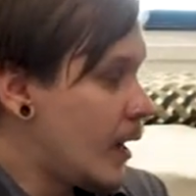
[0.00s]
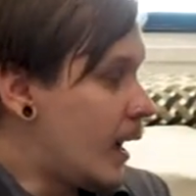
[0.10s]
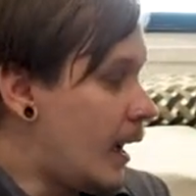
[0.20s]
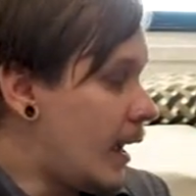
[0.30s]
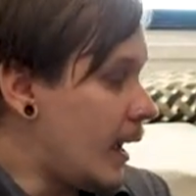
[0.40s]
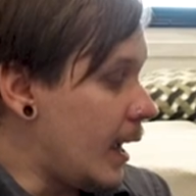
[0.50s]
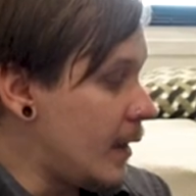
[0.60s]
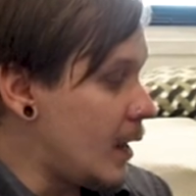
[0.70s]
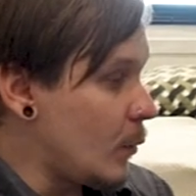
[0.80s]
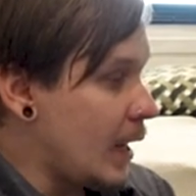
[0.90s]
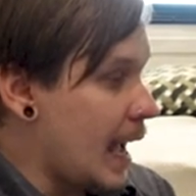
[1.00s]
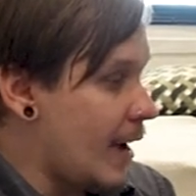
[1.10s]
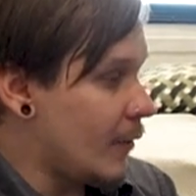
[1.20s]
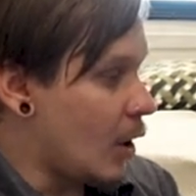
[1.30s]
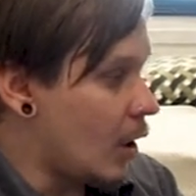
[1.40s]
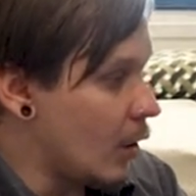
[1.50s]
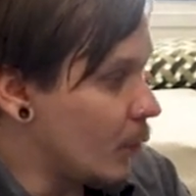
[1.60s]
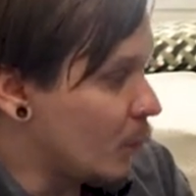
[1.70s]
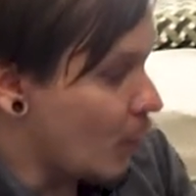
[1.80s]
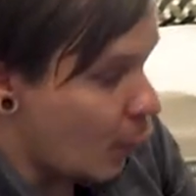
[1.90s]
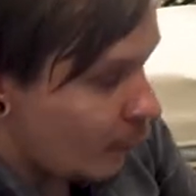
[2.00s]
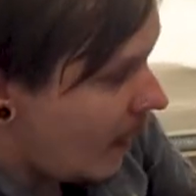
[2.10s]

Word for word: And then we have our road